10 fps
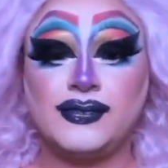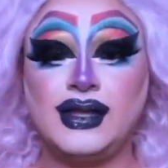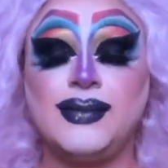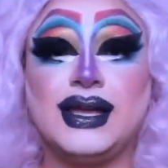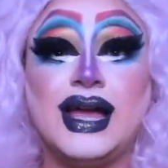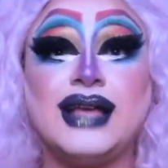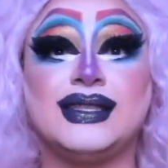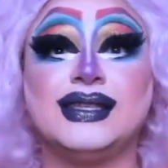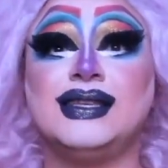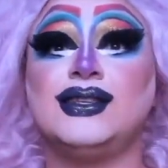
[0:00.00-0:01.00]
But yes,
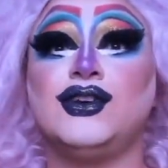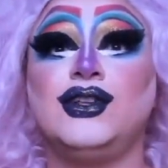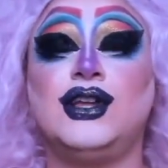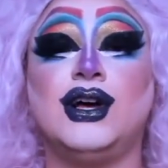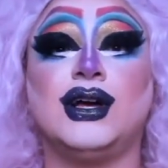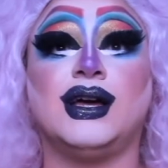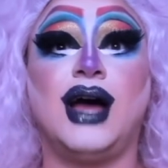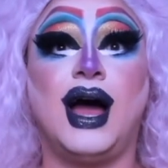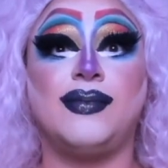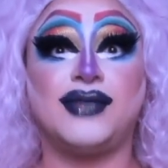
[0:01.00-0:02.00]
this is her look.
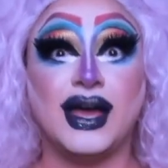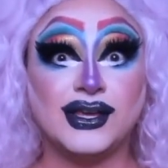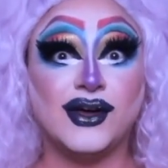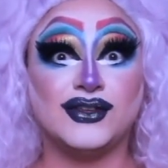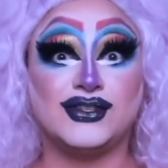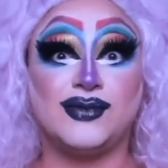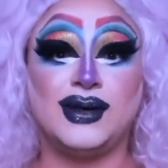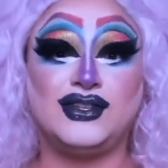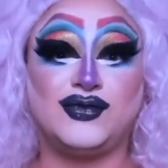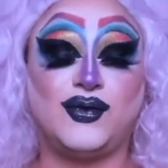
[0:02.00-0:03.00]
Thank y'all so
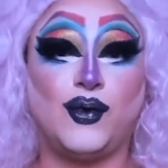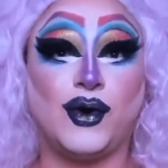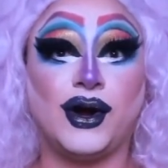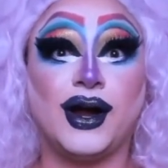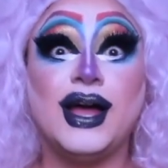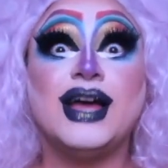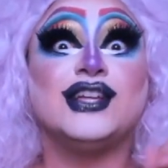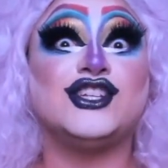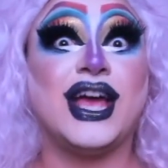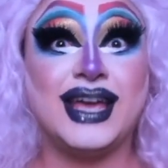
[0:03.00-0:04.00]
much for
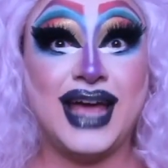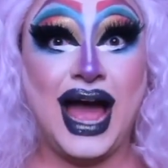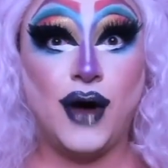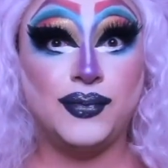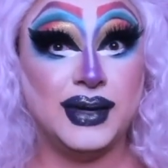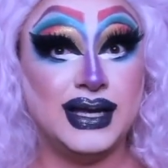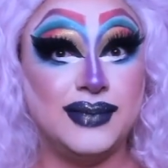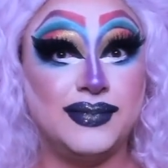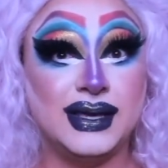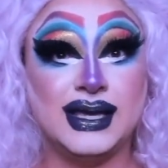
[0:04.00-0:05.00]
checking out Biddy
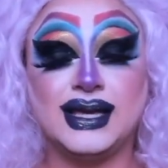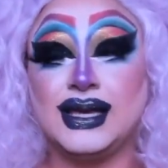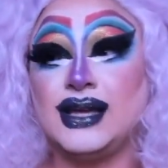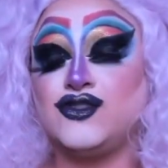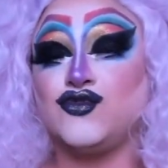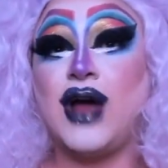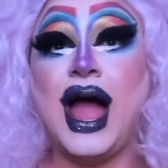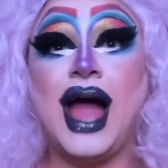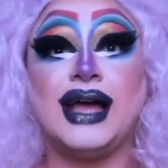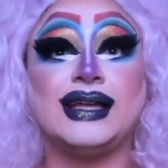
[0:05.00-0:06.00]
B
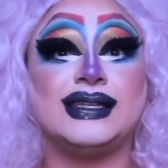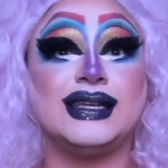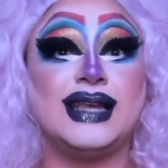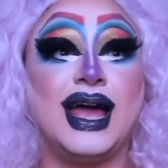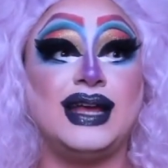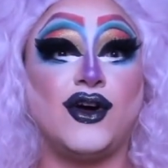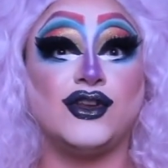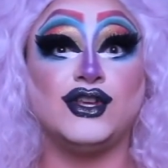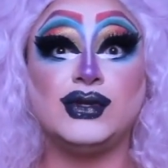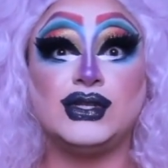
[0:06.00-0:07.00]
Drag tonight
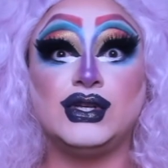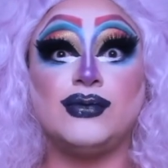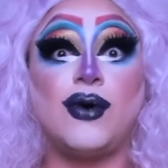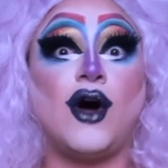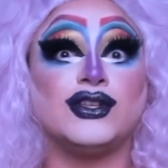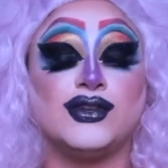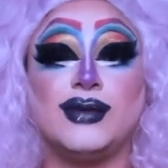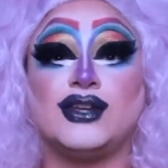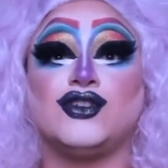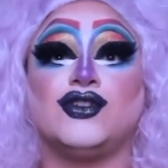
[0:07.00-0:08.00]
on YouTube. Also,
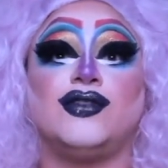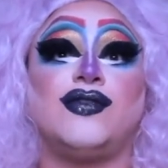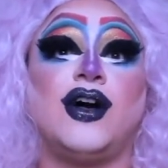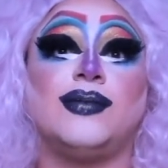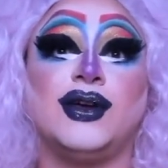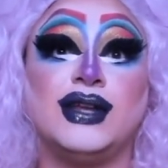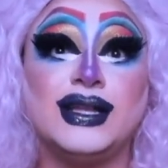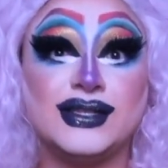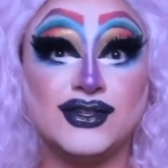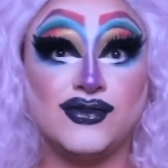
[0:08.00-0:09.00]
make sure to follow me on
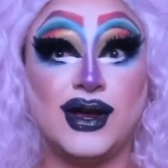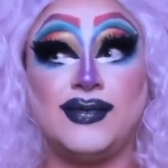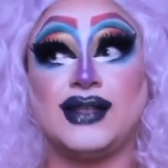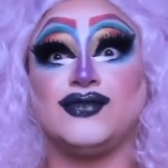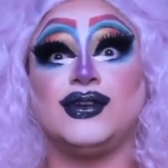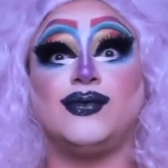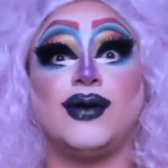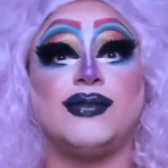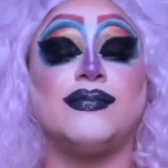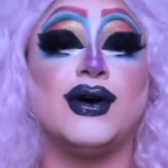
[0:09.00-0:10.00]
Instagram. That's really where
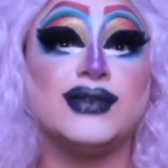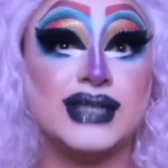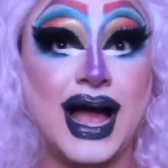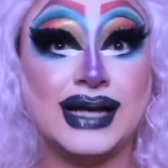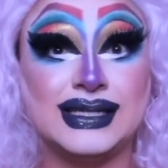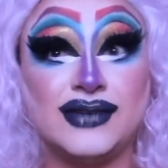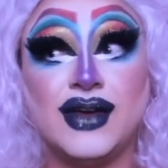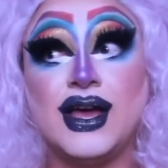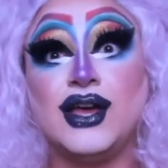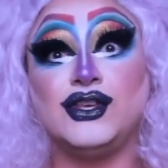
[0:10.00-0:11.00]
I'm the most active.
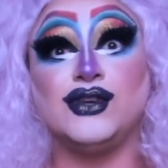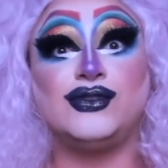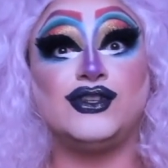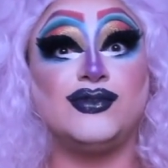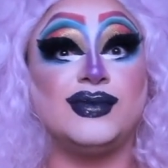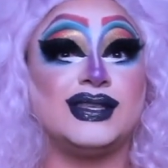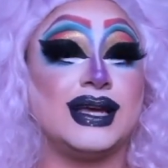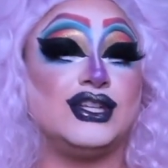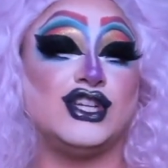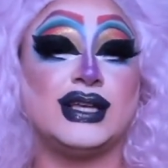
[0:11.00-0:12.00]
YouTube is
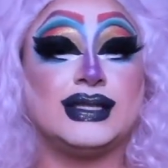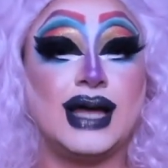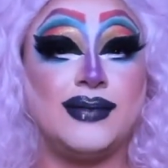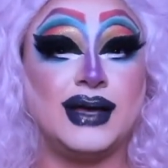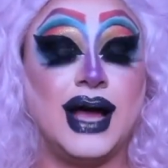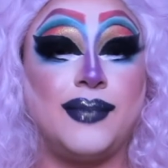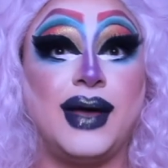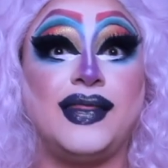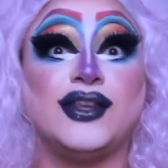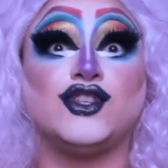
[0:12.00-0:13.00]
like just coming up,
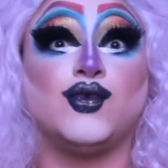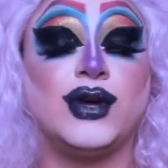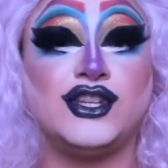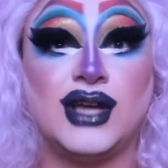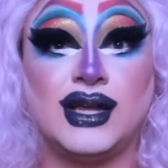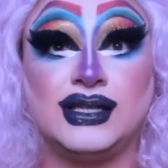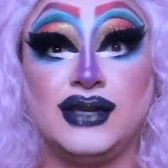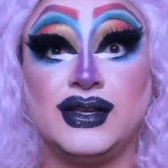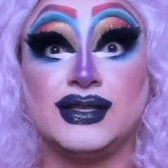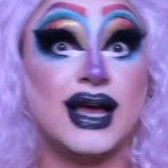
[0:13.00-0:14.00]
and then
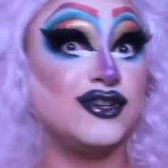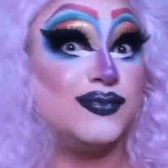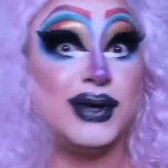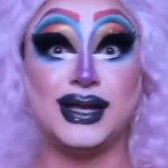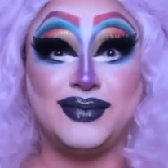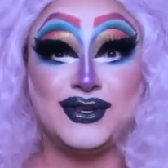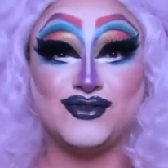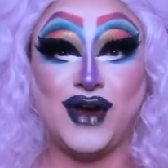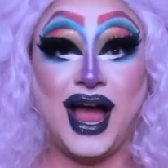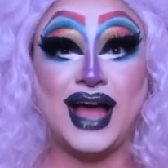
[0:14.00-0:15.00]

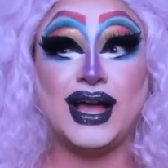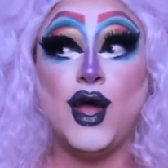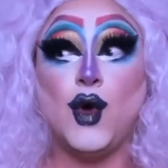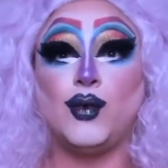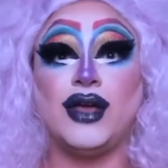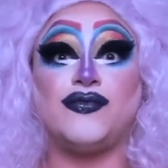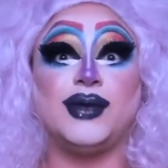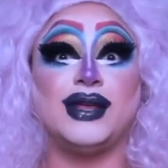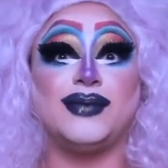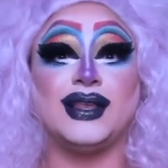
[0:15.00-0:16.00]
twitch.tv/BiddyBDrag. We have
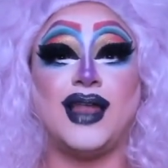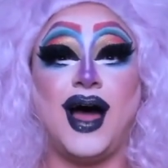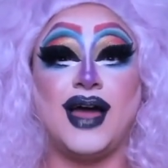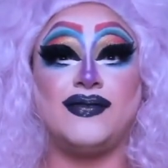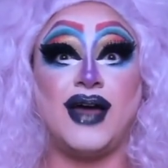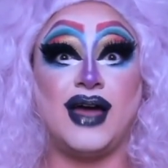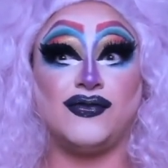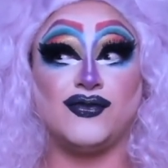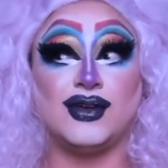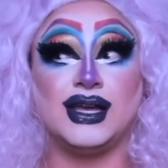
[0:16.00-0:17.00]
Biddy B Live
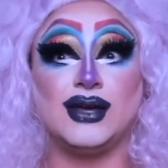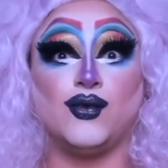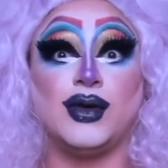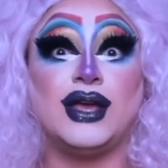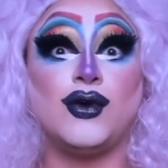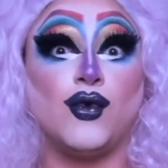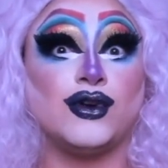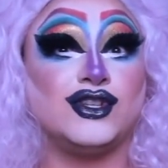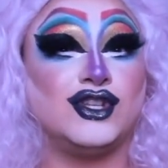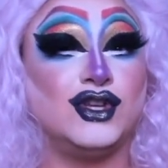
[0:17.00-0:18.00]
every week
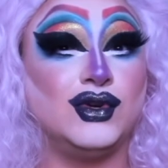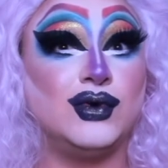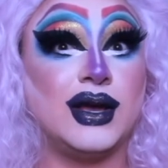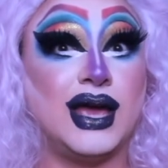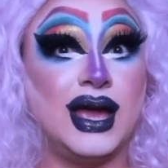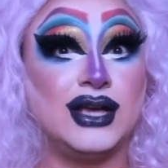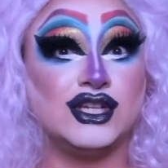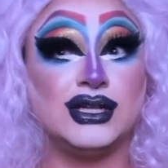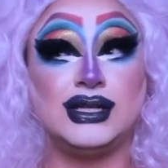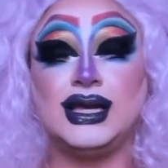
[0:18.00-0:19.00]
or two
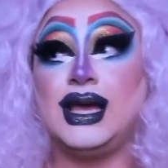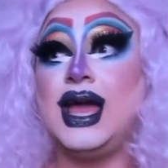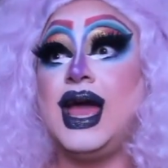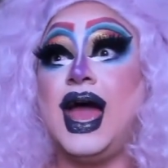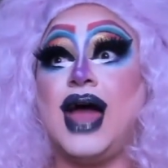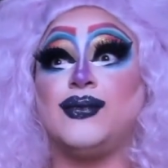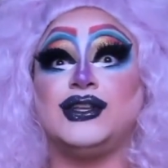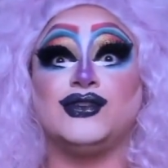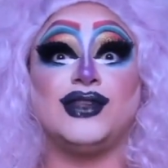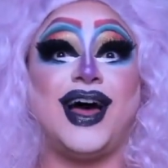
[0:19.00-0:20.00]
occasionally, and we
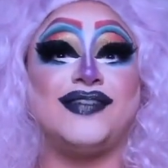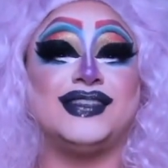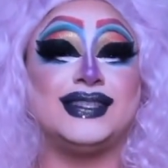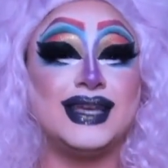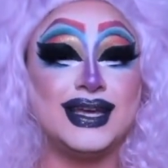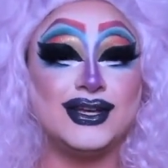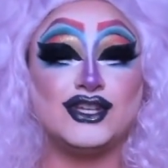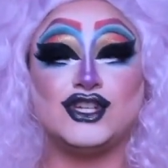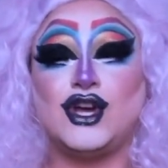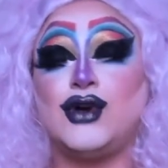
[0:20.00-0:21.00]
do live singing
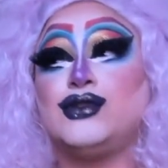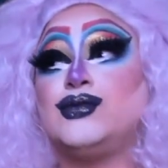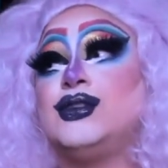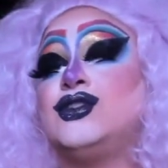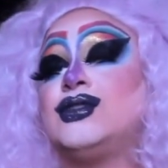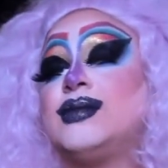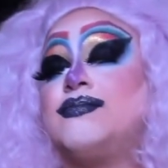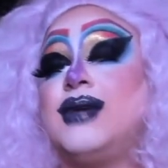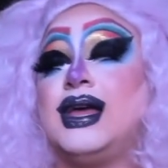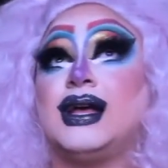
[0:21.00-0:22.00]
shows. We do
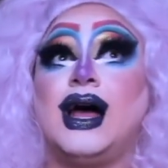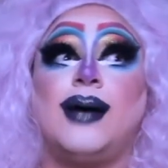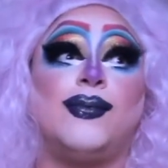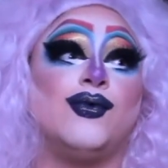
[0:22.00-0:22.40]
some makeup.